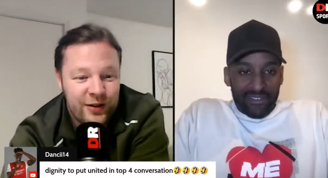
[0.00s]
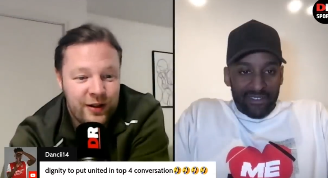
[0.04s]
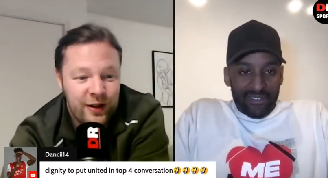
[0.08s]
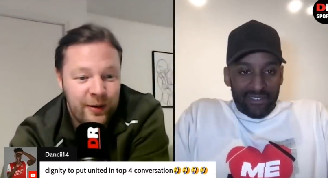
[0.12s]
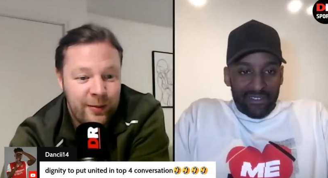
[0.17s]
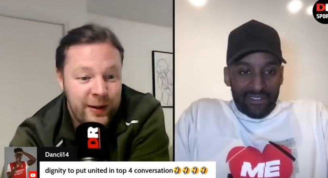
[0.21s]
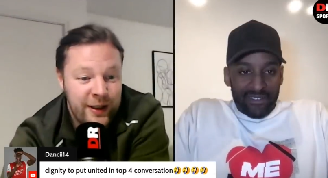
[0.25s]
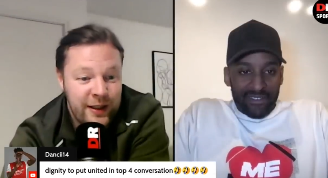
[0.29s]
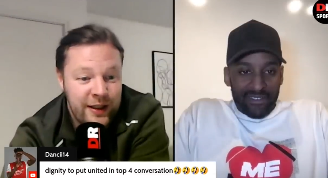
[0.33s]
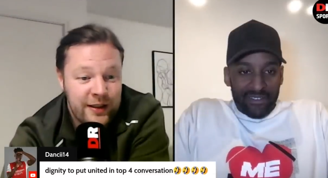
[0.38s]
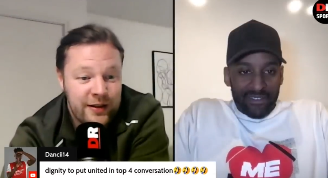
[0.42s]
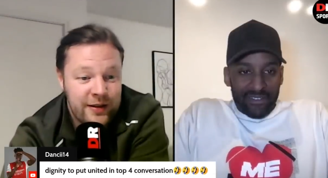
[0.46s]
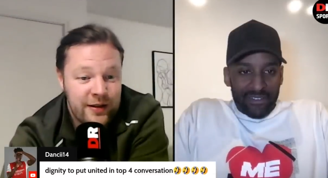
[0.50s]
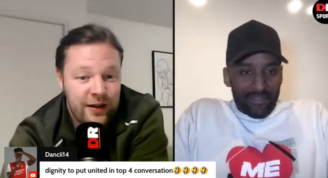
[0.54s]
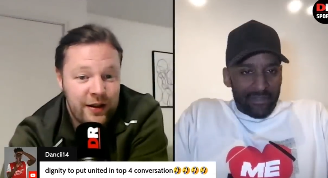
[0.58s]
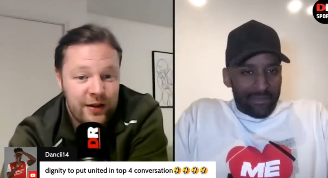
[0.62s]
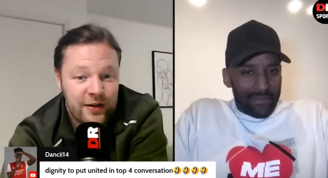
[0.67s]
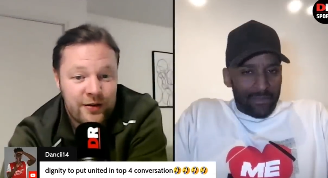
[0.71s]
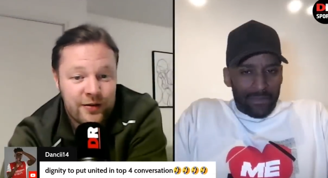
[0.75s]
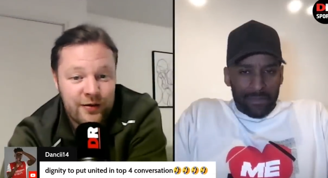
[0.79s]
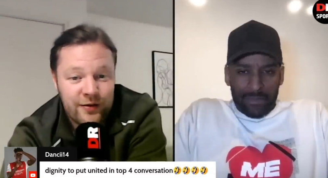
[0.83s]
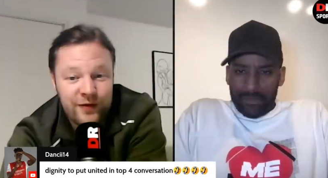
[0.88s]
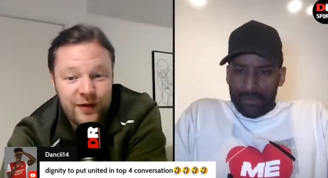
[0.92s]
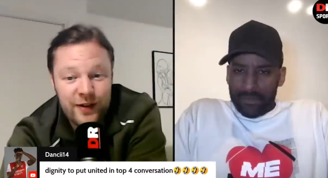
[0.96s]
Speaker 1: I mean, this
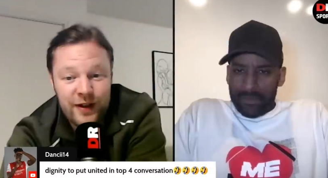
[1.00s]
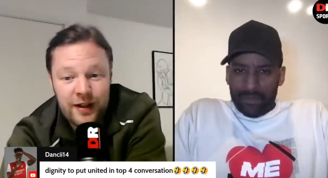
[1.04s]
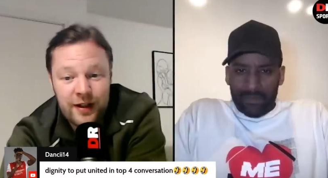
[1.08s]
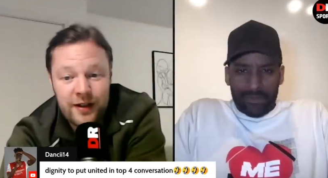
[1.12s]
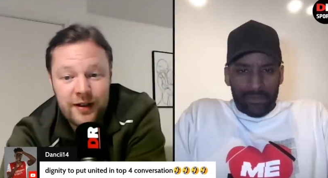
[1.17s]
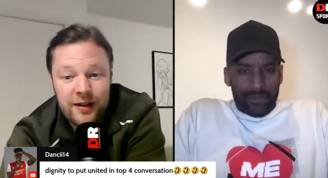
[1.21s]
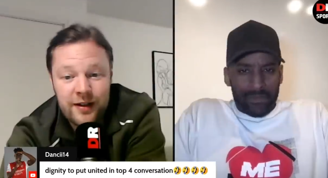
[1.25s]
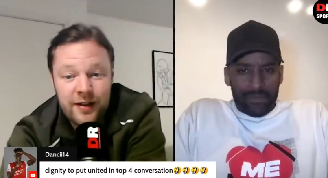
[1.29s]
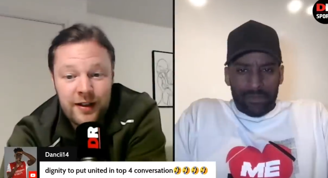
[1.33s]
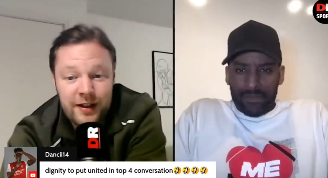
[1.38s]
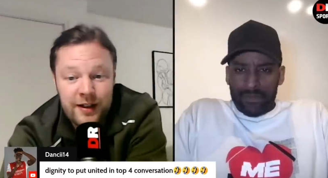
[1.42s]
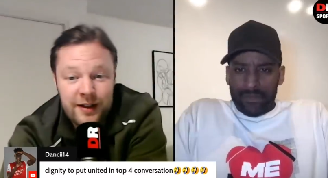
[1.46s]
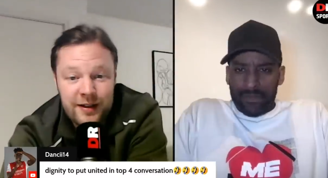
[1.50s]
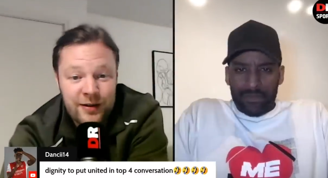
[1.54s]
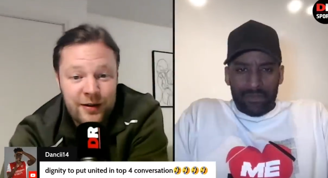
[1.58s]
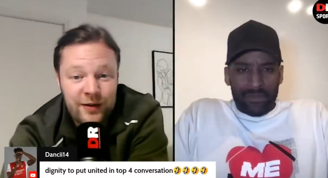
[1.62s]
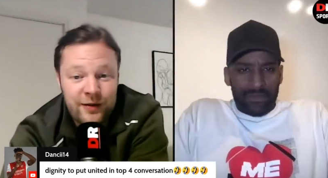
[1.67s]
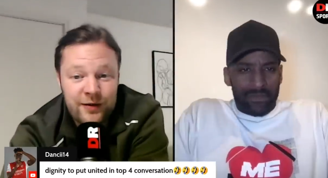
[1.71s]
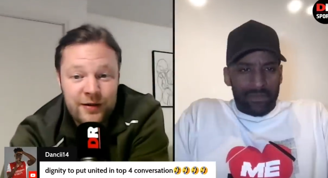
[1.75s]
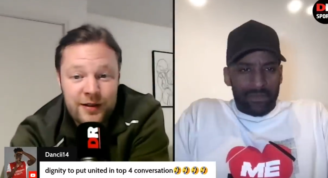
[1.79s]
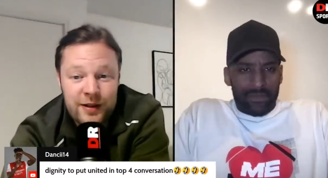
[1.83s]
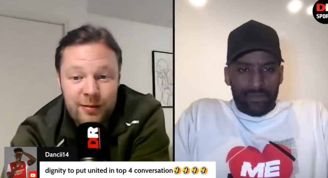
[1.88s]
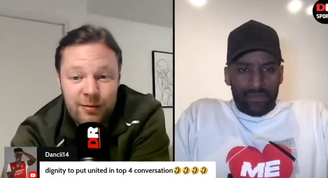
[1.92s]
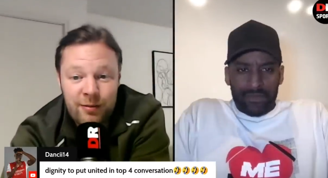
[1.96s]
Arsenal fan is
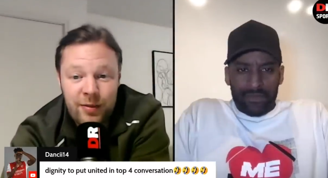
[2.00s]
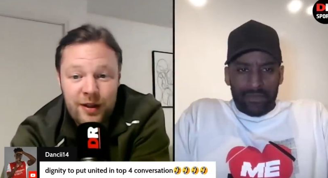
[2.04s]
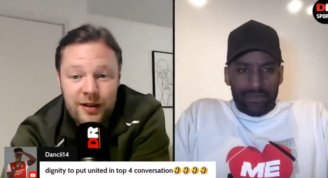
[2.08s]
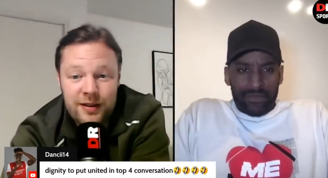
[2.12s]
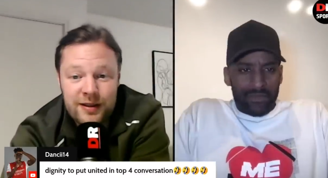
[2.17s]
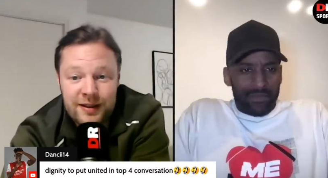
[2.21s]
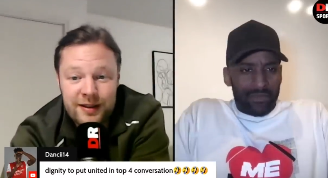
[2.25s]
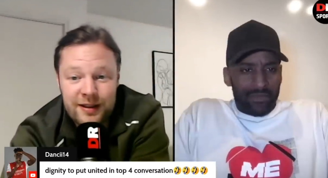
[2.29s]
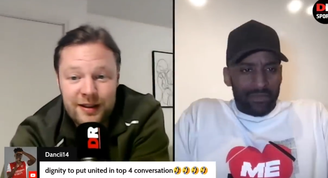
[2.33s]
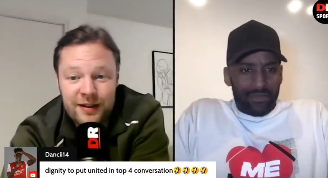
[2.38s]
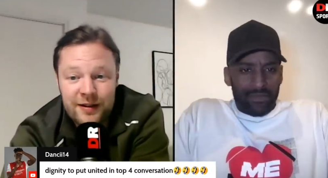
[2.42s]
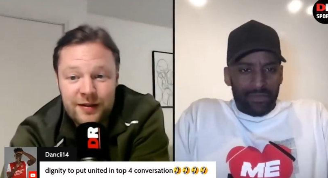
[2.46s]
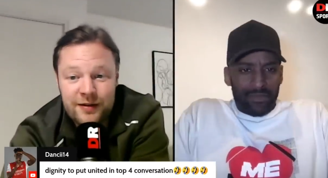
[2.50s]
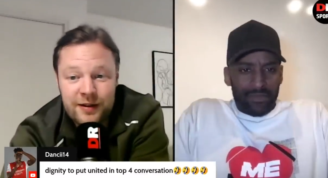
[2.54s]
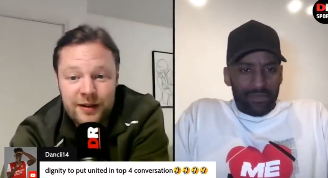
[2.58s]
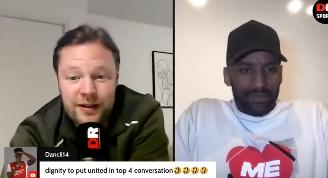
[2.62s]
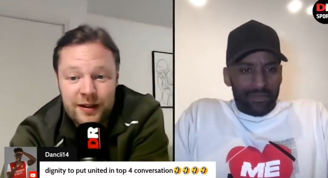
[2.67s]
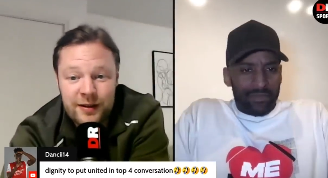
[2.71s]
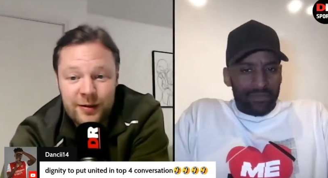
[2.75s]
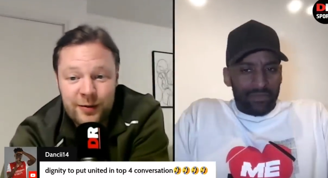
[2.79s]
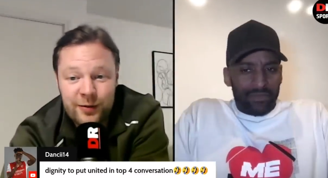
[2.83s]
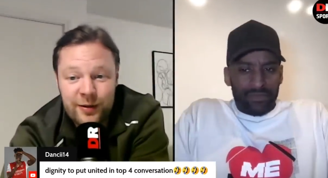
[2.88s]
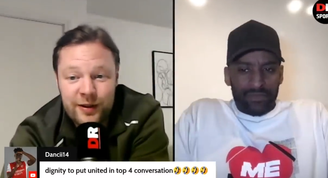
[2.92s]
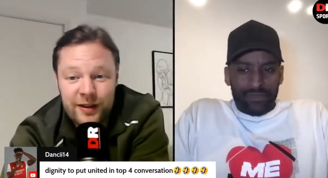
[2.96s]
obviously buzzing after
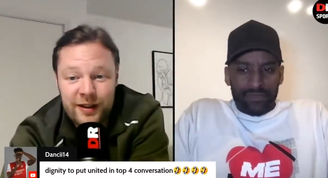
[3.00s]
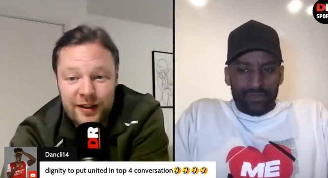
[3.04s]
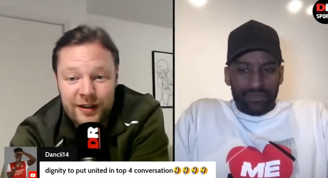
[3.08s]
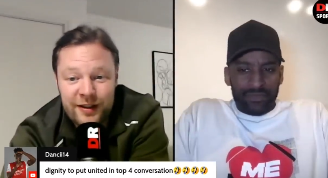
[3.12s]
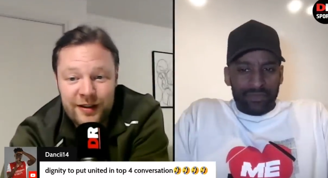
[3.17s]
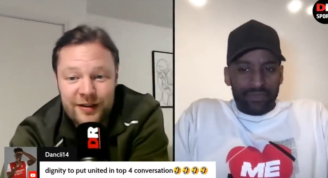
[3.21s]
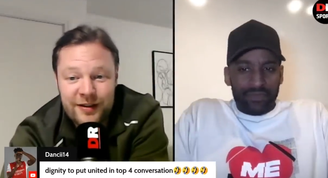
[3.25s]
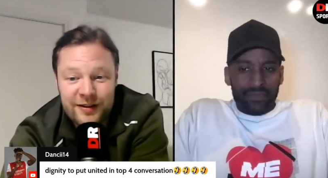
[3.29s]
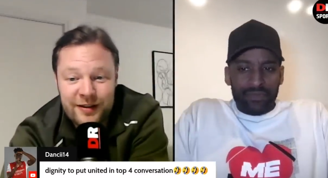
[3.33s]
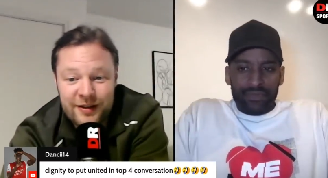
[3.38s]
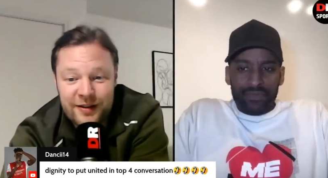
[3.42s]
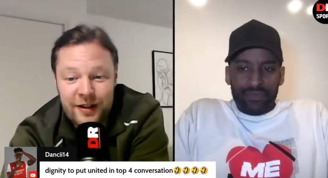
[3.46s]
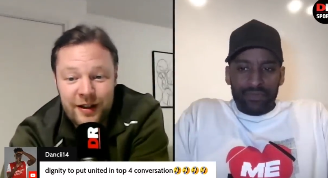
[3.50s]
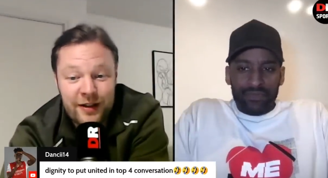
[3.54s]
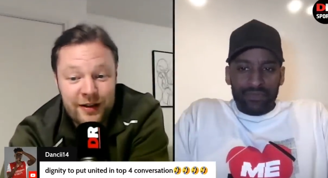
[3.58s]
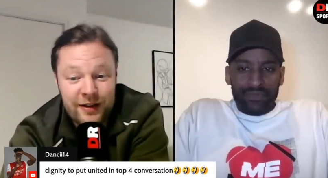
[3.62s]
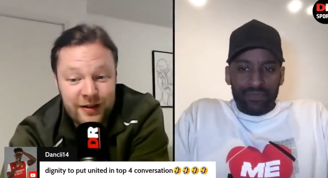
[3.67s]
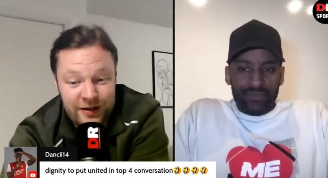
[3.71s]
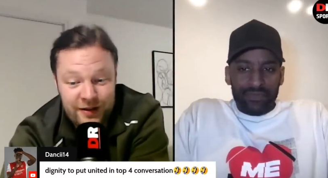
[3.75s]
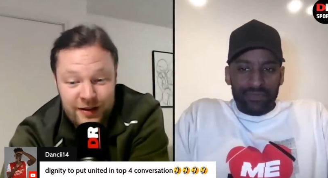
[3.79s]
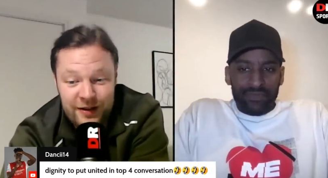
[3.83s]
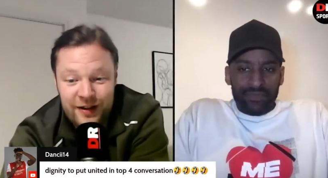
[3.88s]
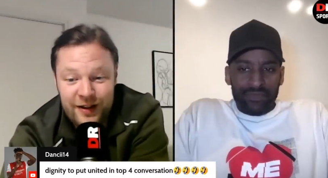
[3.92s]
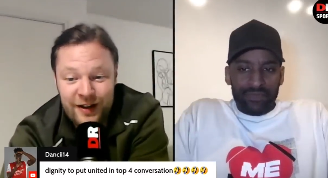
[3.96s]
this win last uh,
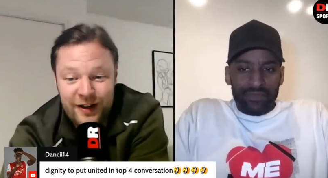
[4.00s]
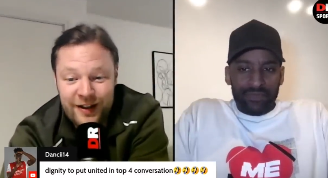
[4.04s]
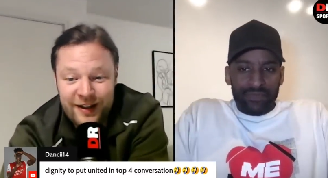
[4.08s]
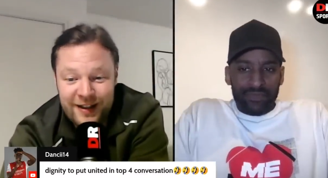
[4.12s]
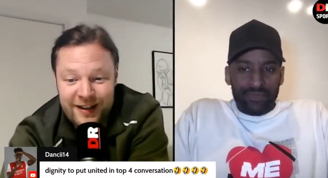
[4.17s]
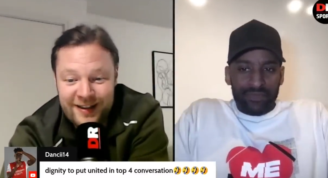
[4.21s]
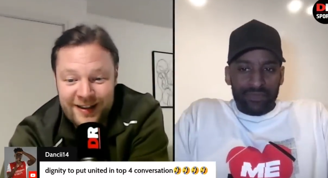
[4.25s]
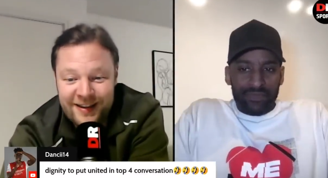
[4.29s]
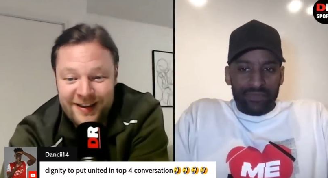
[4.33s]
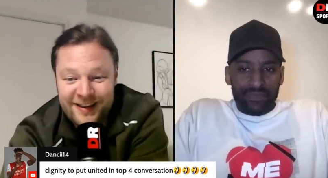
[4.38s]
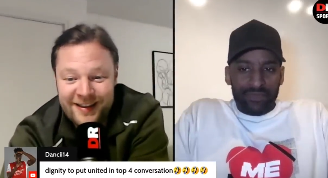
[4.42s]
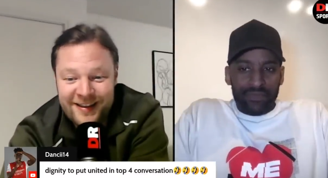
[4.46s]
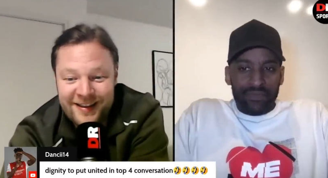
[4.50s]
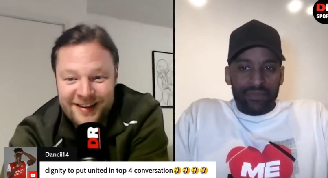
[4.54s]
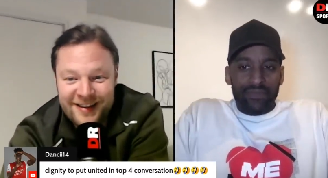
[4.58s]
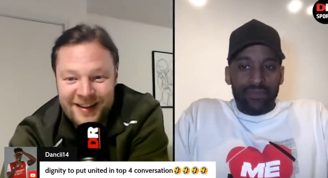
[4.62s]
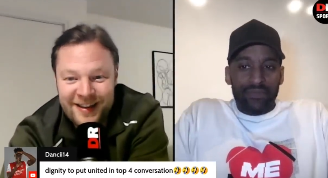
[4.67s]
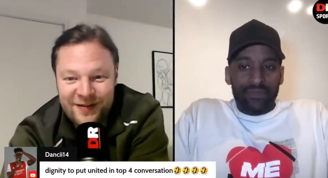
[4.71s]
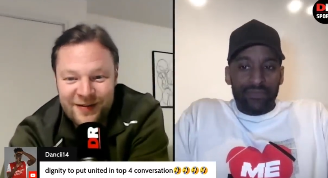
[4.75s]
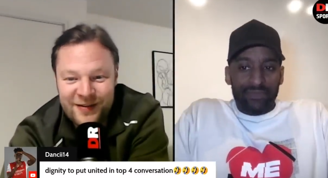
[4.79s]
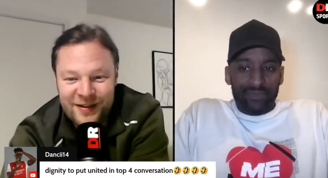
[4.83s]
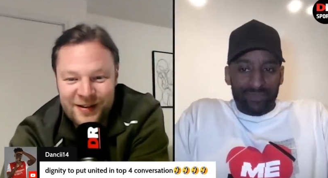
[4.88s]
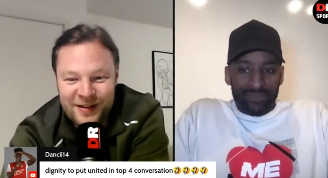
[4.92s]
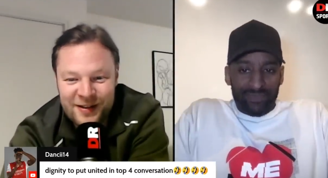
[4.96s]
tonight, and he's
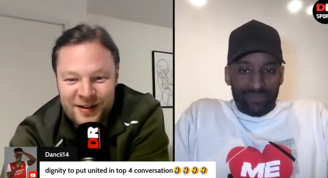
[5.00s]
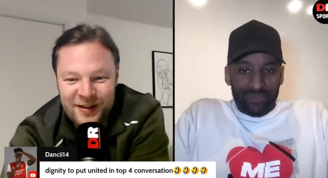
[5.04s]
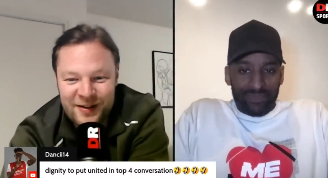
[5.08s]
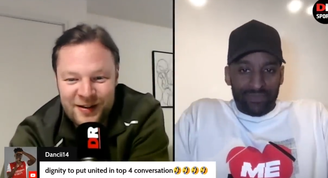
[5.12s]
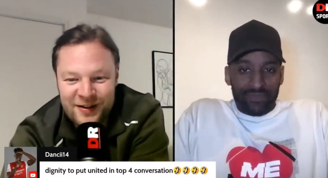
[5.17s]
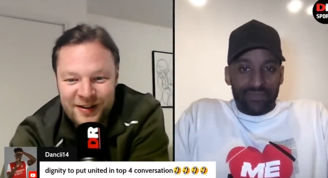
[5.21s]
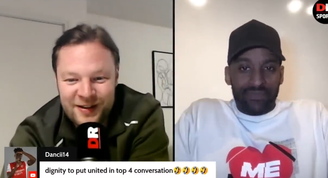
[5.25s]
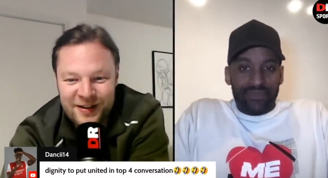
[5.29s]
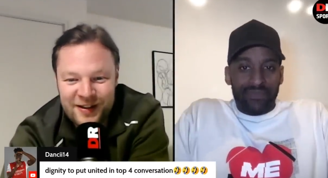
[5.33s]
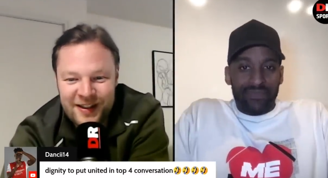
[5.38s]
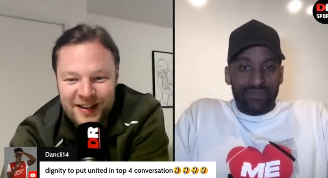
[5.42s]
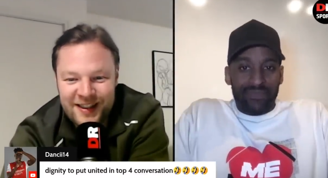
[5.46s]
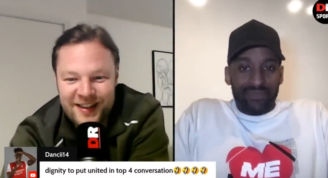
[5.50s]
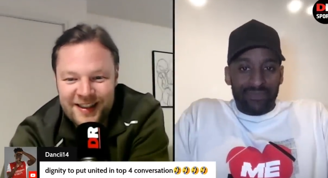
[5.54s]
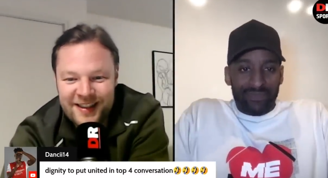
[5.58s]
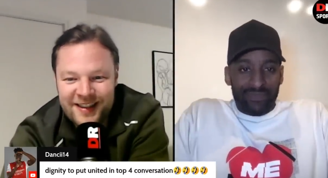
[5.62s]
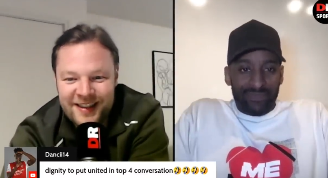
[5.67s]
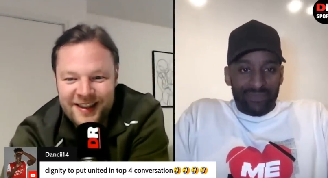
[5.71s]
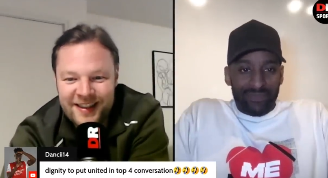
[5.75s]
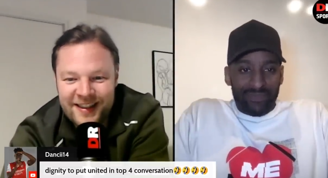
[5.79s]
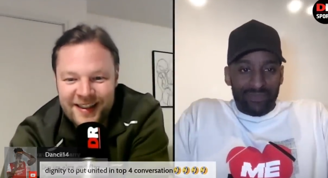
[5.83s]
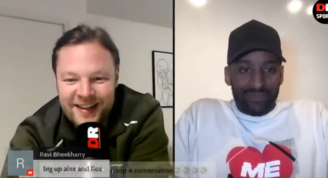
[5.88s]
having a go at United.